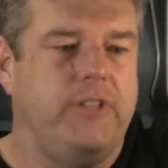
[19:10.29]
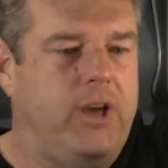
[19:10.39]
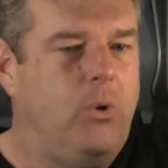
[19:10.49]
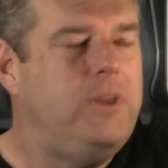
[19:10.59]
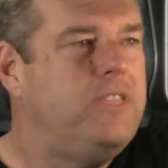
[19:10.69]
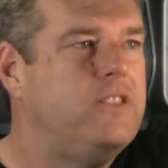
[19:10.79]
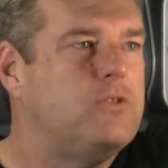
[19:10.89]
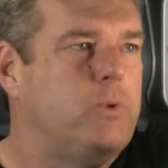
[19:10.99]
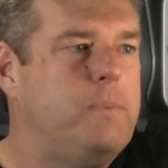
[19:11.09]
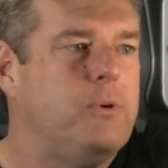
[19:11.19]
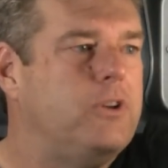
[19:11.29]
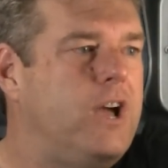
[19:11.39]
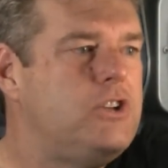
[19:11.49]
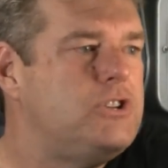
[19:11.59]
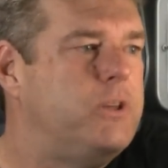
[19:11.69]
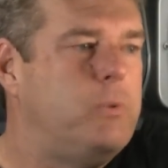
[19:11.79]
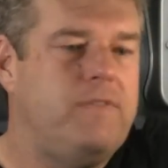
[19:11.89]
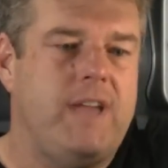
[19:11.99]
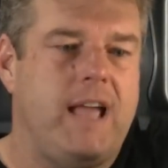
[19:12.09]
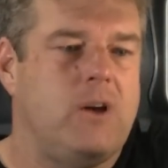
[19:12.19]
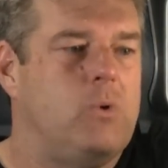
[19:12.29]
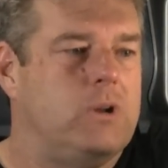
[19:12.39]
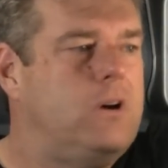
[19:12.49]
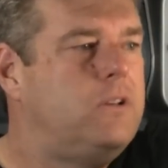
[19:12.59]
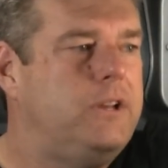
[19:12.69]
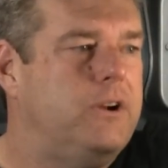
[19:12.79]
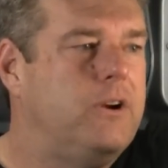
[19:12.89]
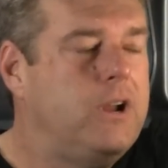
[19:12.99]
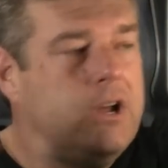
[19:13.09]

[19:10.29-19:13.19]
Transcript: The only thing that's reproduction that we've got going on here